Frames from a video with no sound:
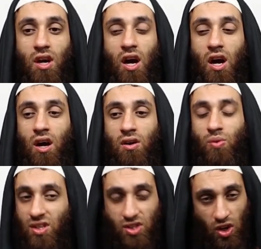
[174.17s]

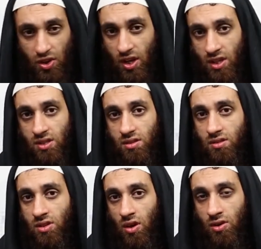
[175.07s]
Whereas the others,
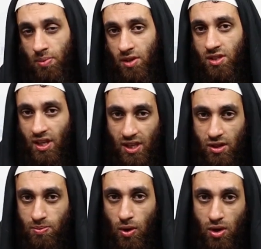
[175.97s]
you know, the brothers that
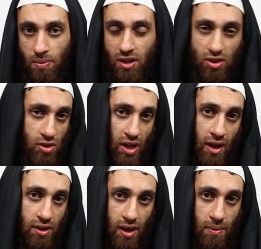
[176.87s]
they spoke about, you know,
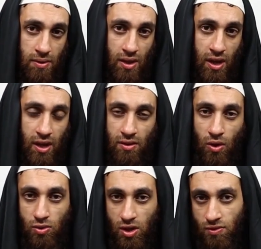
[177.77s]
they're
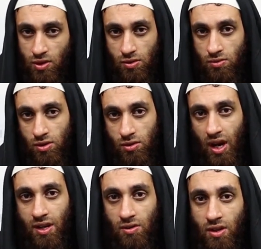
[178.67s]
old enough to
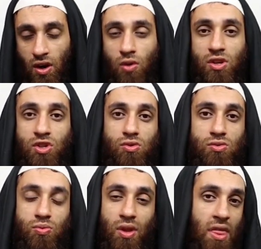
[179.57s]
handle their own
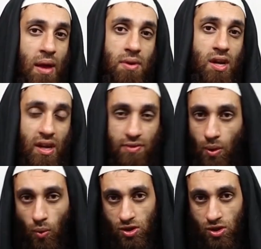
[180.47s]
issues with them if they